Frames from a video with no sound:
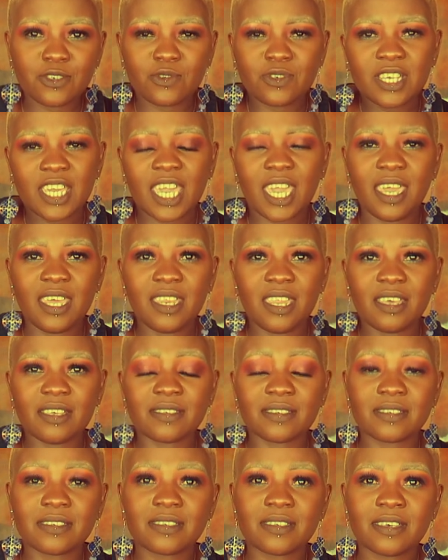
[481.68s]
don't
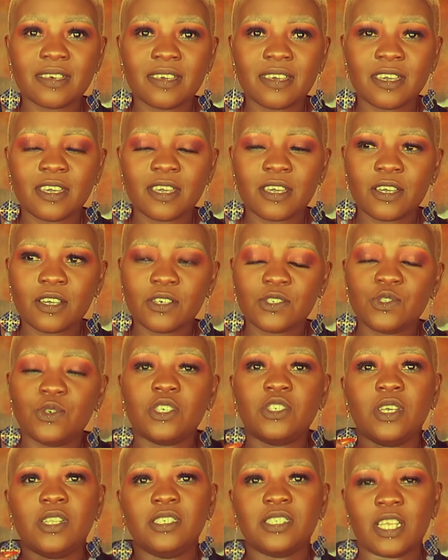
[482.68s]
careness to
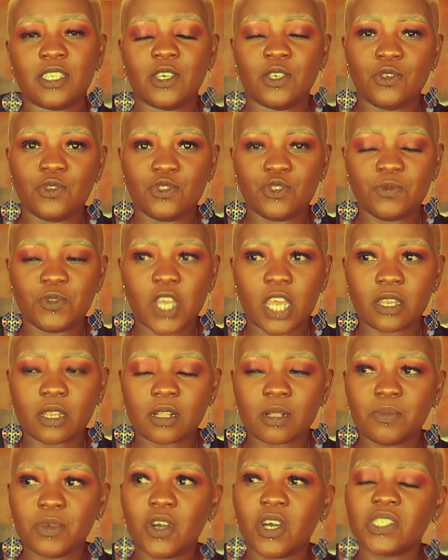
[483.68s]
actually start a YouTube
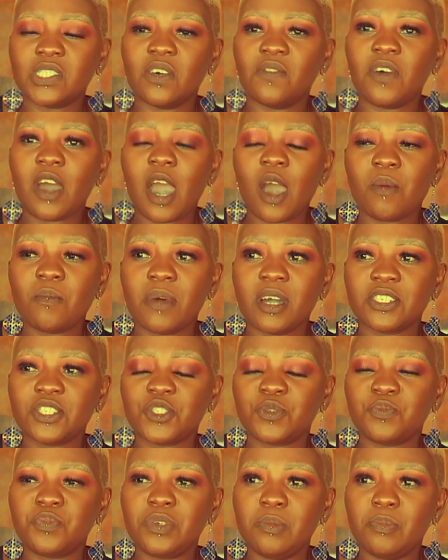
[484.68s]
channel, because of how
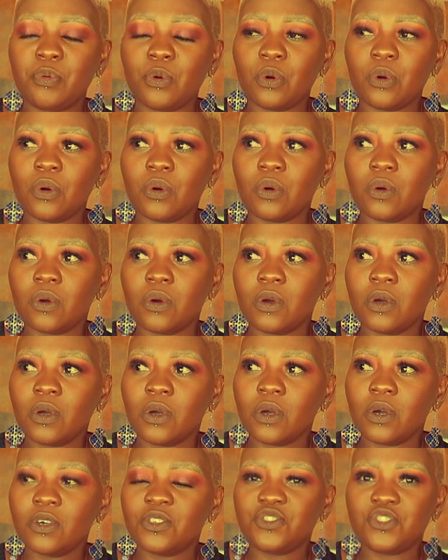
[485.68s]
much people
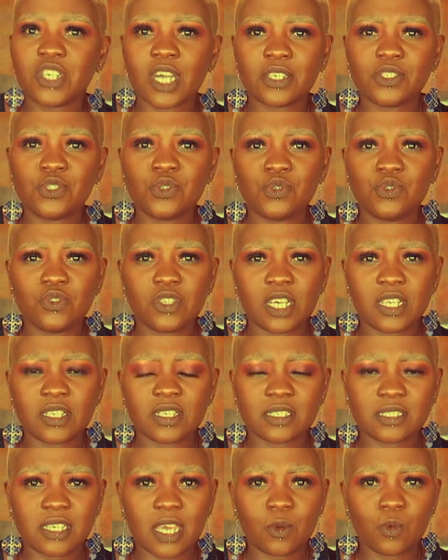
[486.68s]
judge you, don't
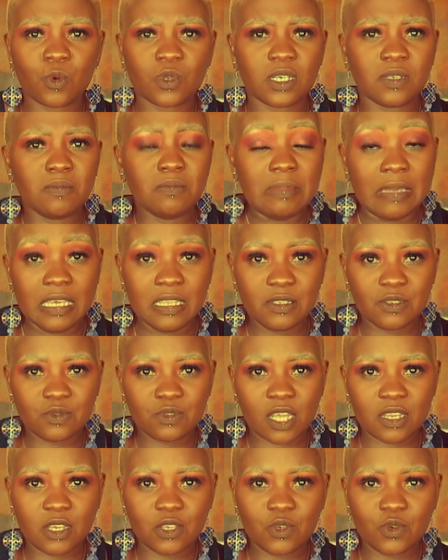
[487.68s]
understand what it means to
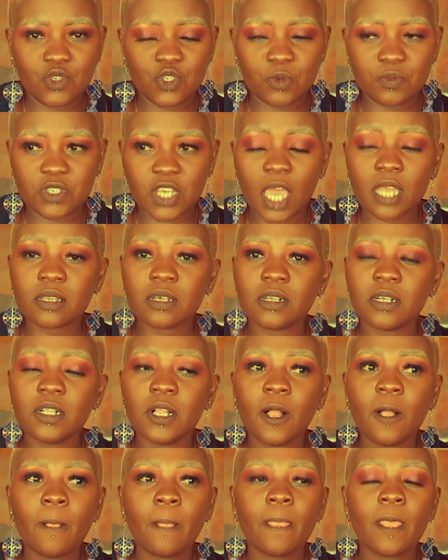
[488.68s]
start a YouTube channel.
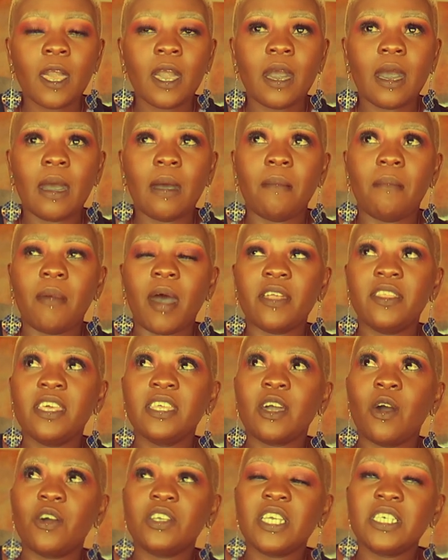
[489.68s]
I think
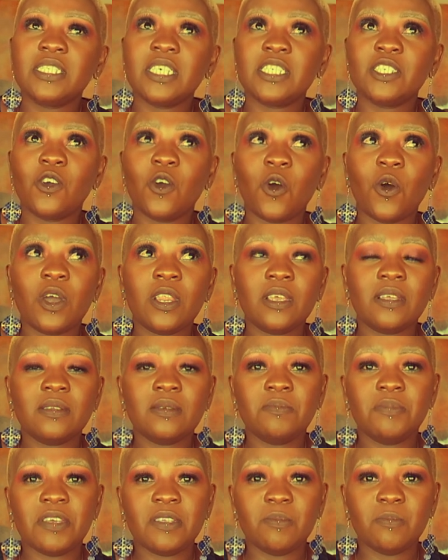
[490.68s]
nowadays it's go a
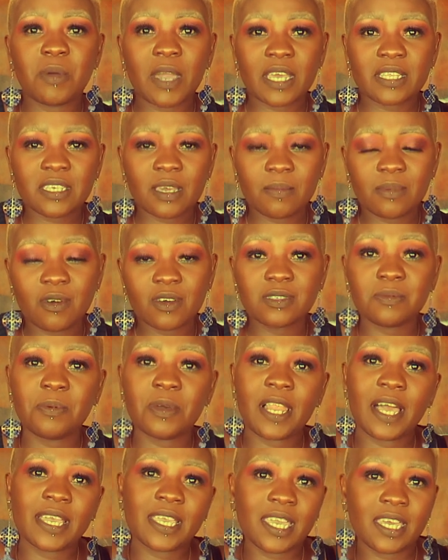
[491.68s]
little bit better because
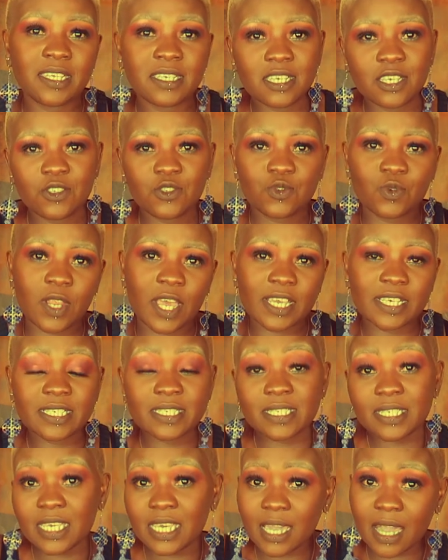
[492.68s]
people are getting into like
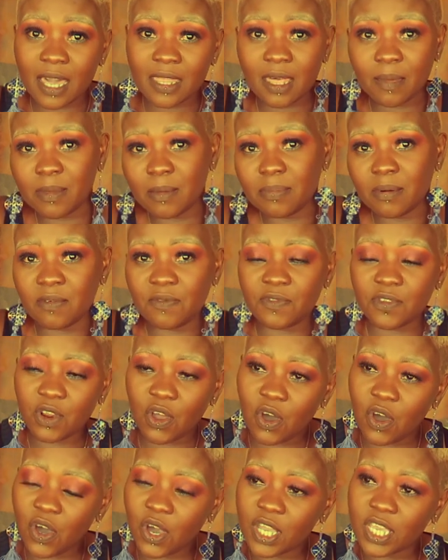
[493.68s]
seeing other people
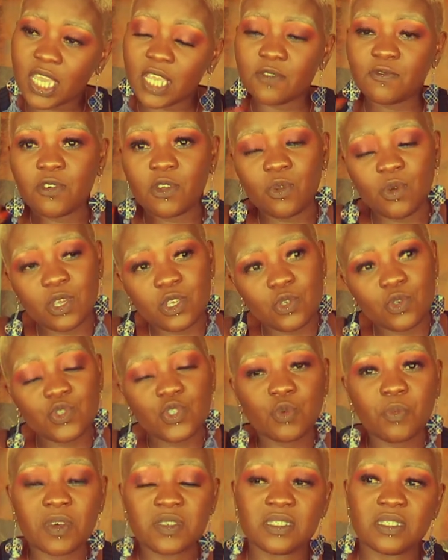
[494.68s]
vlog and following
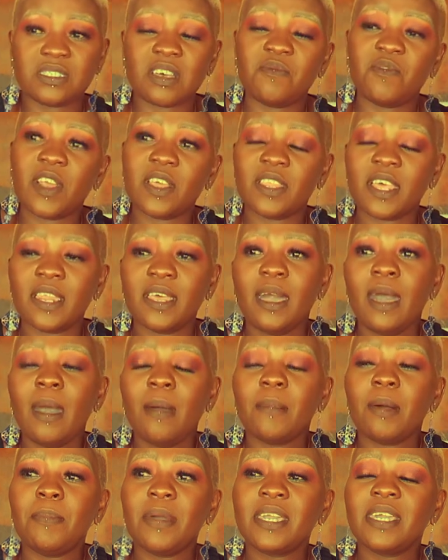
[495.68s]
YouTubers and stuff like that.
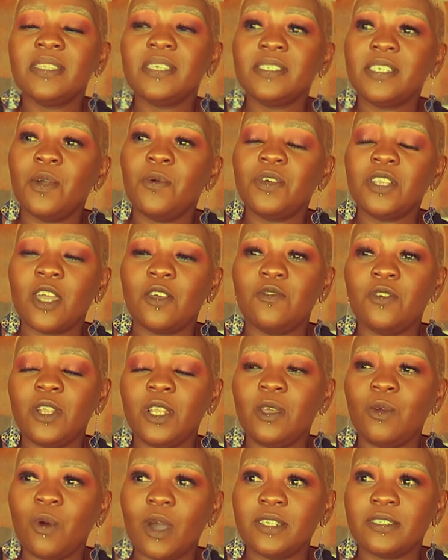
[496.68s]
But back in the day when I
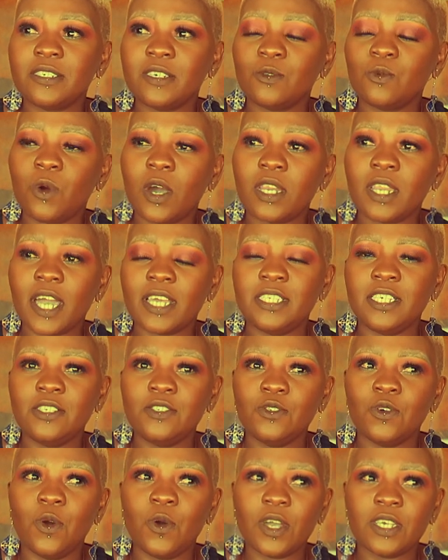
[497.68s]
really wanted one, I
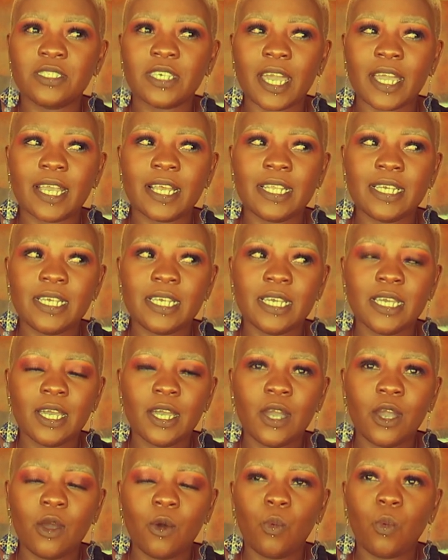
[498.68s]
didn't know exactly
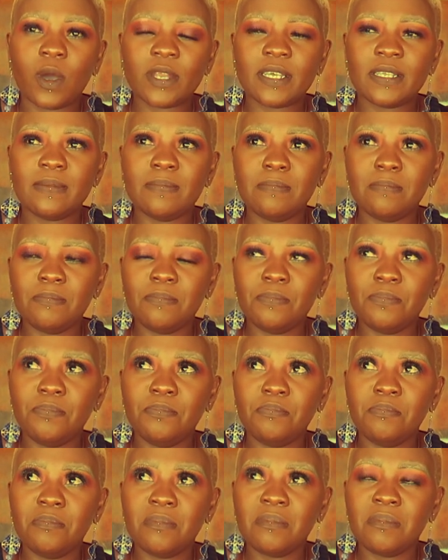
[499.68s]
what it
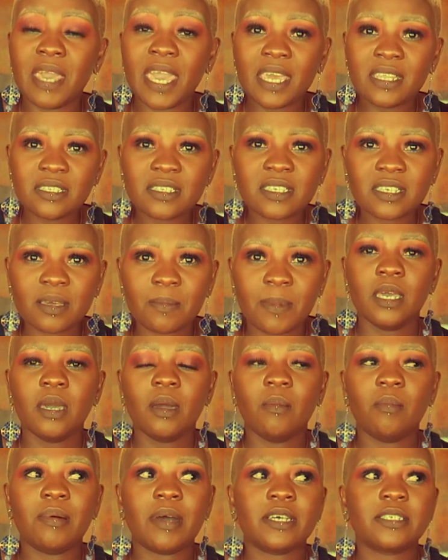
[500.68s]
meant.
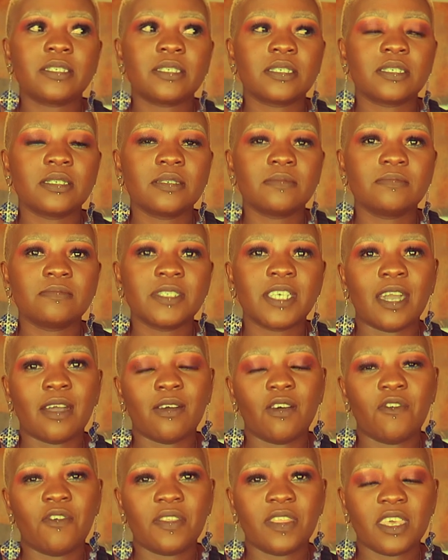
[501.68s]
But yeah,
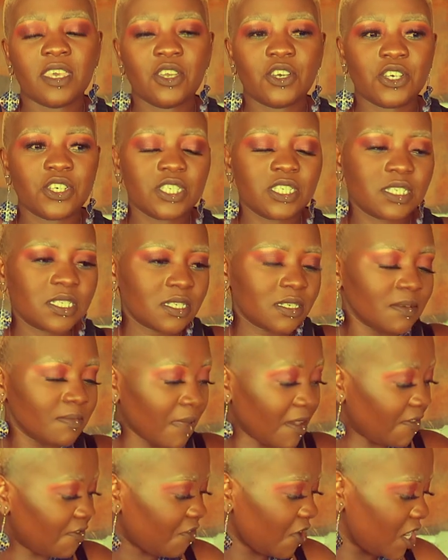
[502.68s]
over the years,
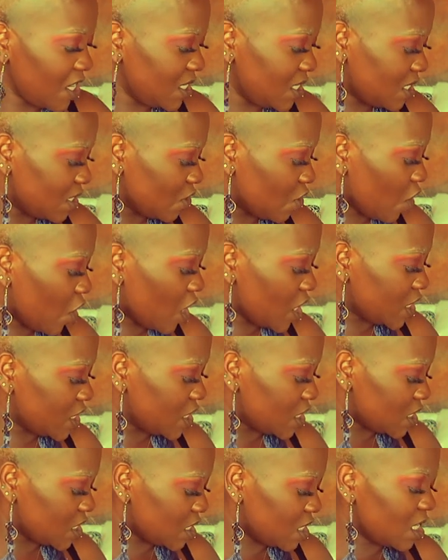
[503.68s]
my friends, God,
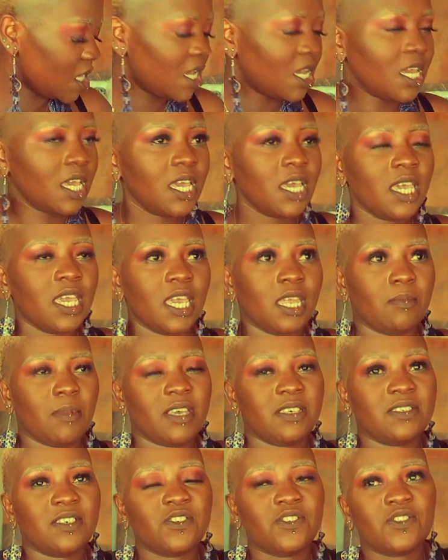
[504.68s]
and my
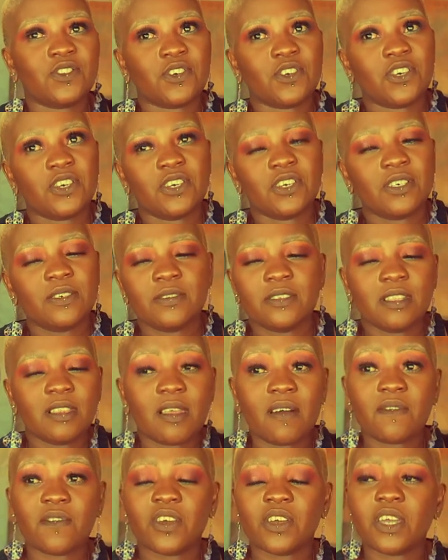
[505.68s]
sister,
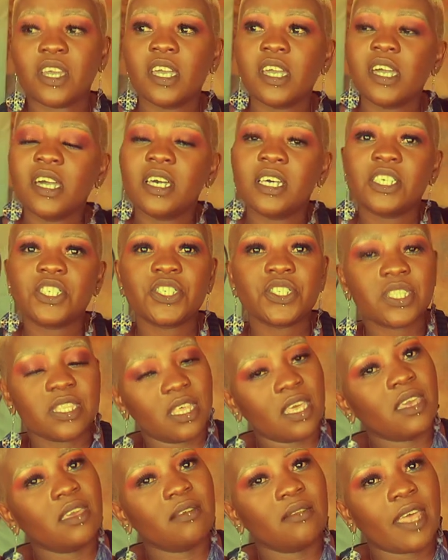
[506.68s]
love her,
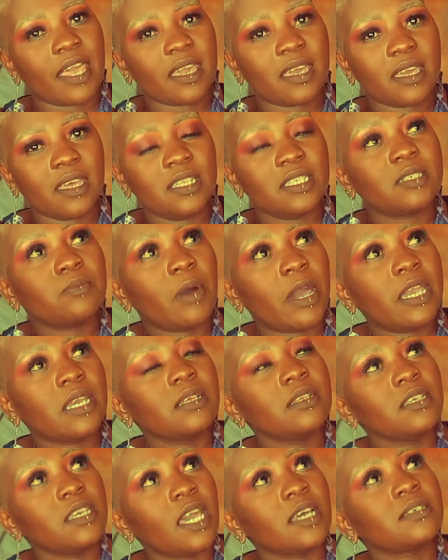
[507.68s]
they like
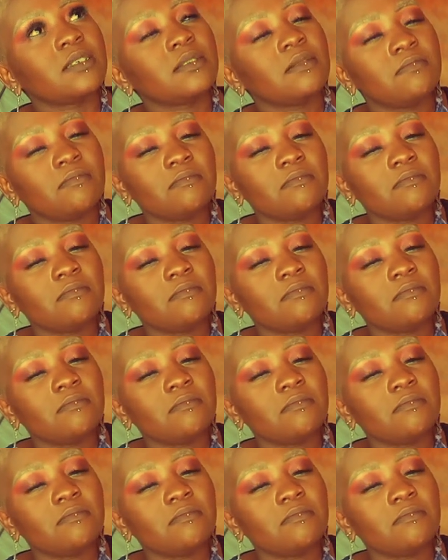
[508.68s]
inspired, yes,